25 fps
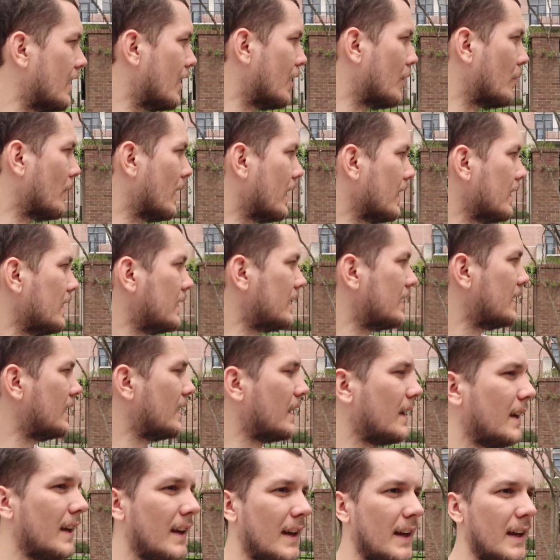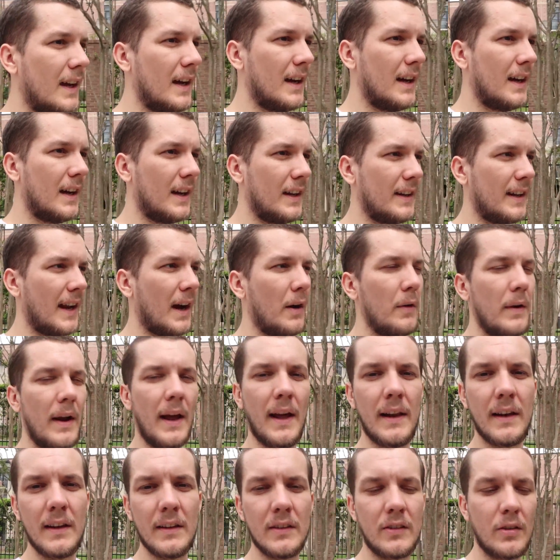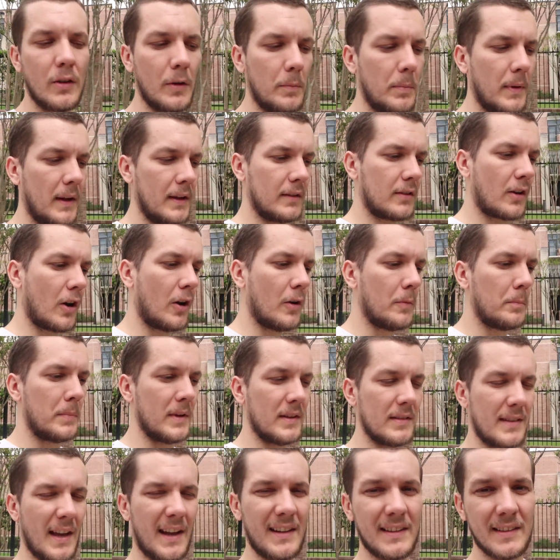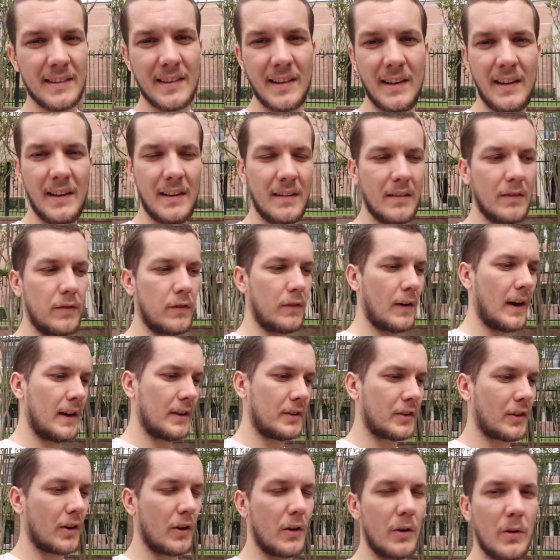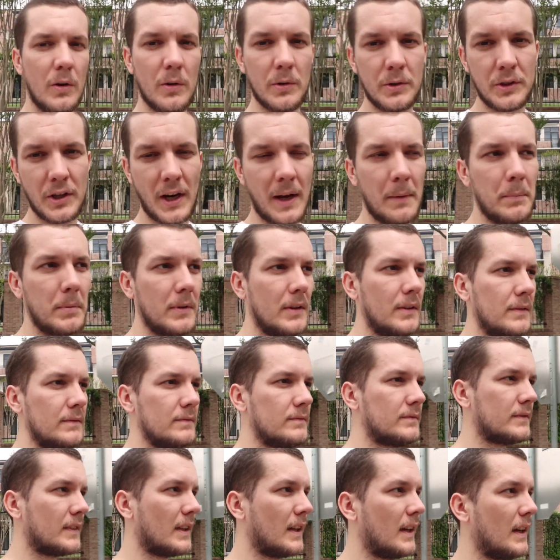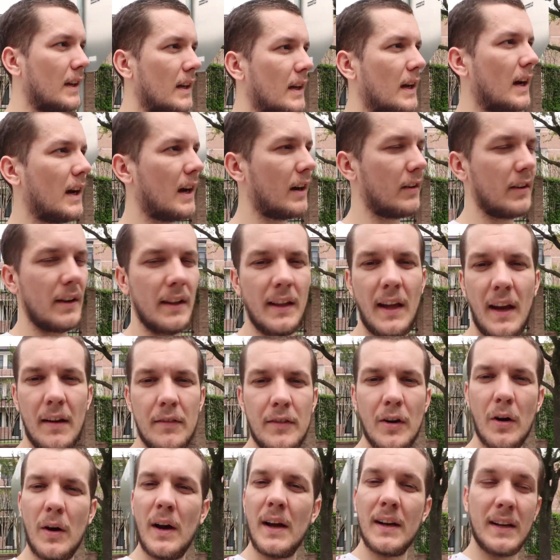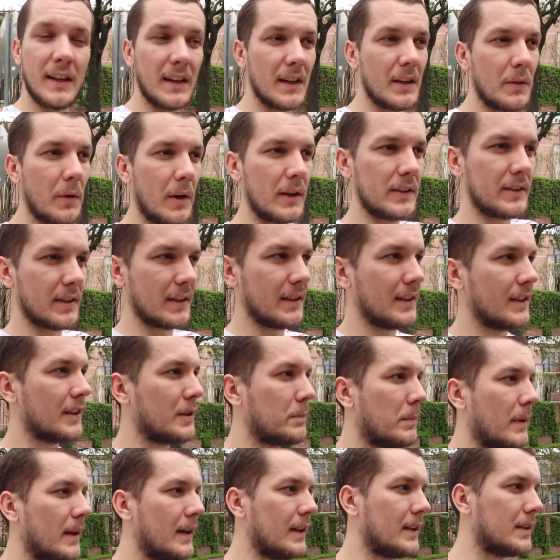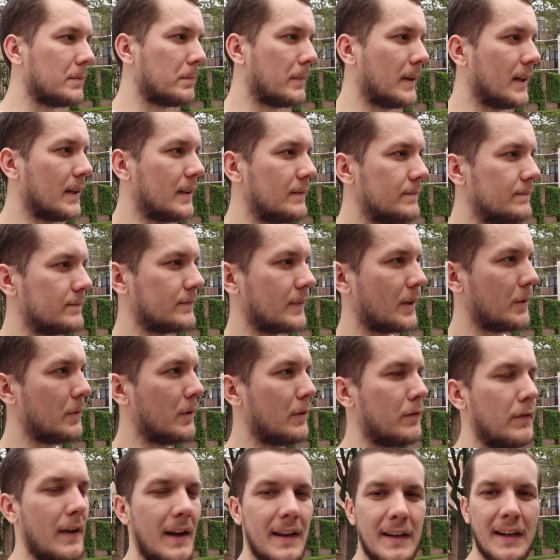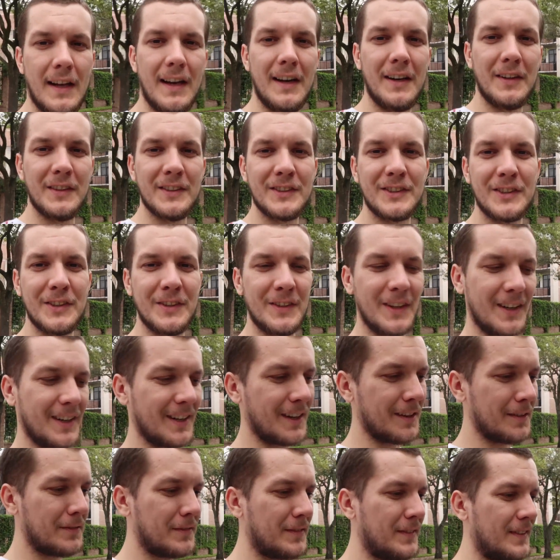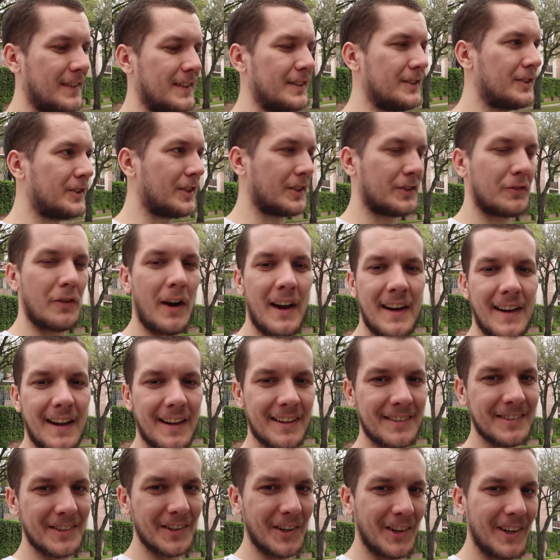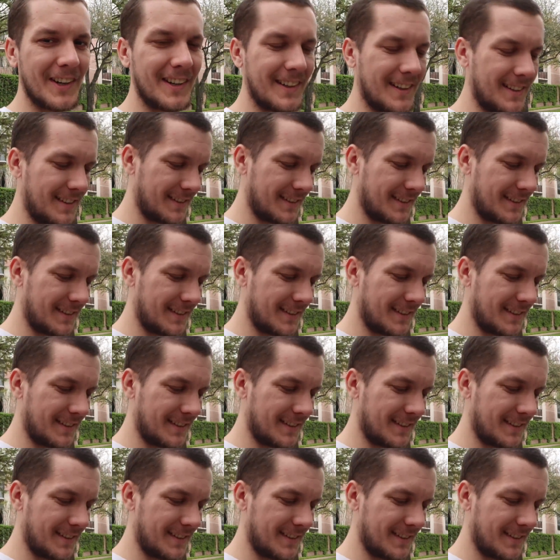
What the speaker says: Oh well. Now we're heading to a place called Byzantine Fresco Chapel. I really have no idea what's in this place, but we'll find out soon enough. It's just right next door.